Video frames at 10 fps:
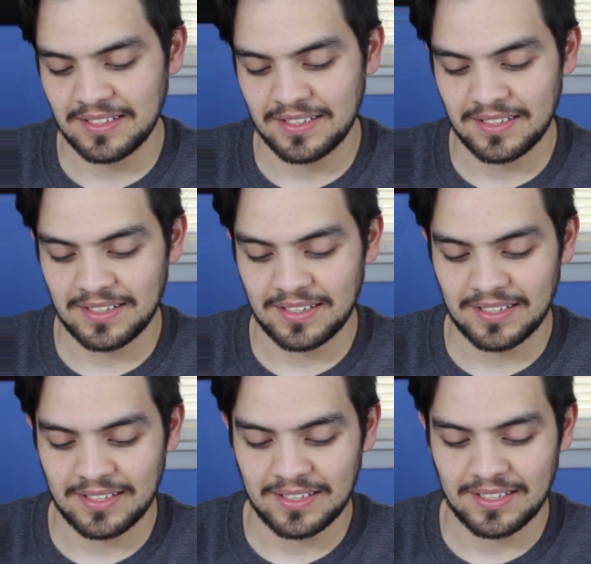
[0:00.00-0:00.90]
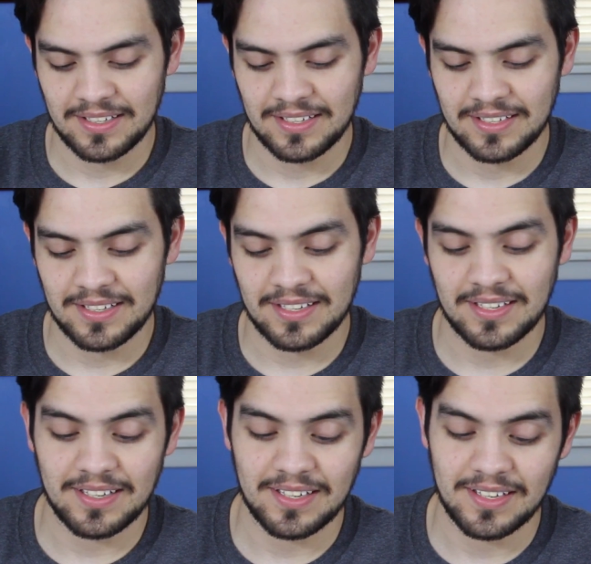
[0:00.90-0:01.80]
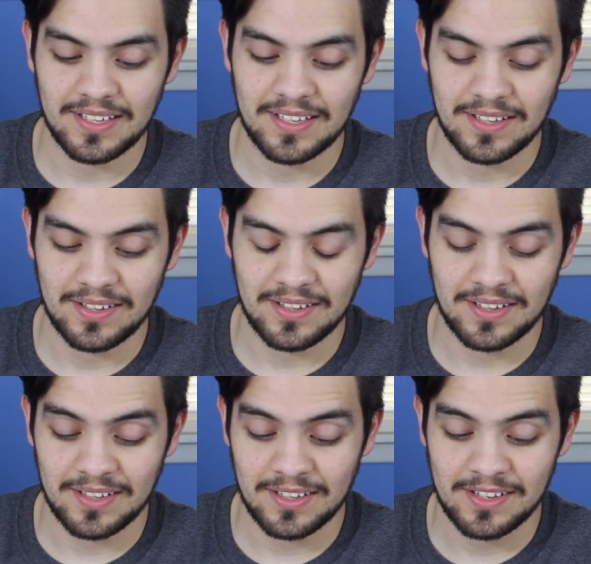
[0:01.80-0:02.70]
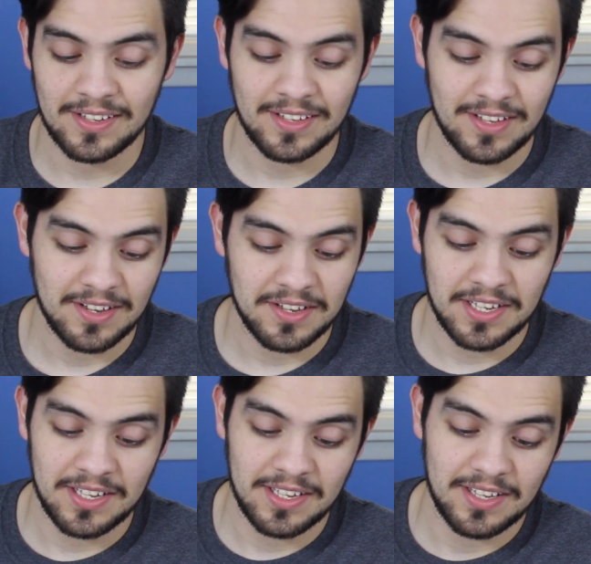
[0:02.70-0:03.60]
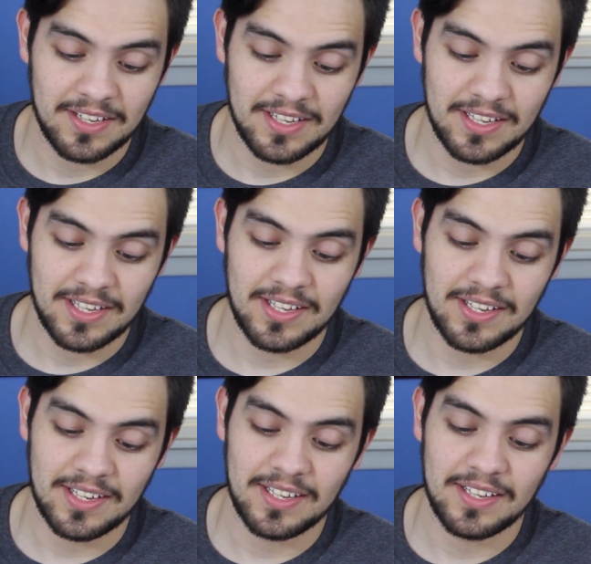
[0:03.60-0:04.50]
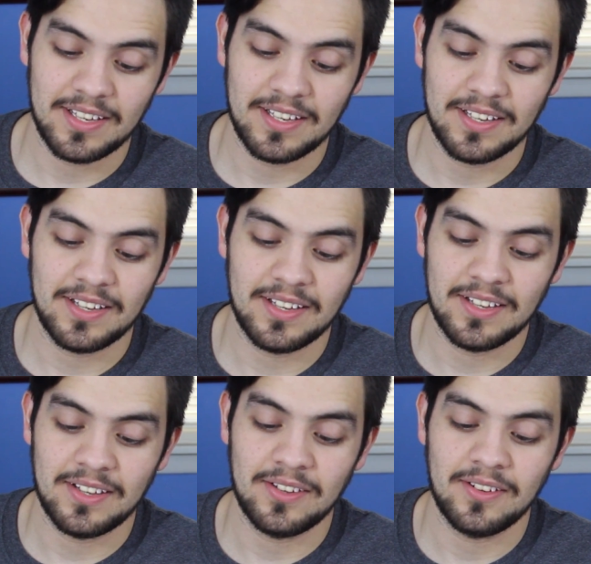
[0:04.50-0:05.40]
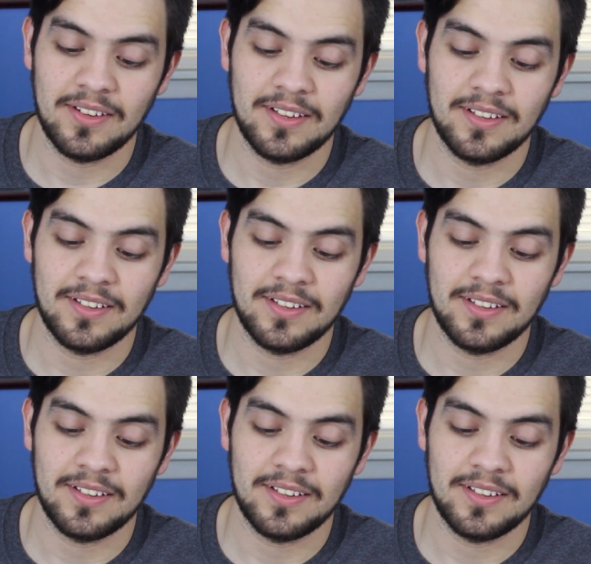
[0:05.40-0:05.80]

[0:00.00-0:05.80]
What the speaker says: No words are spoken by the person on screen.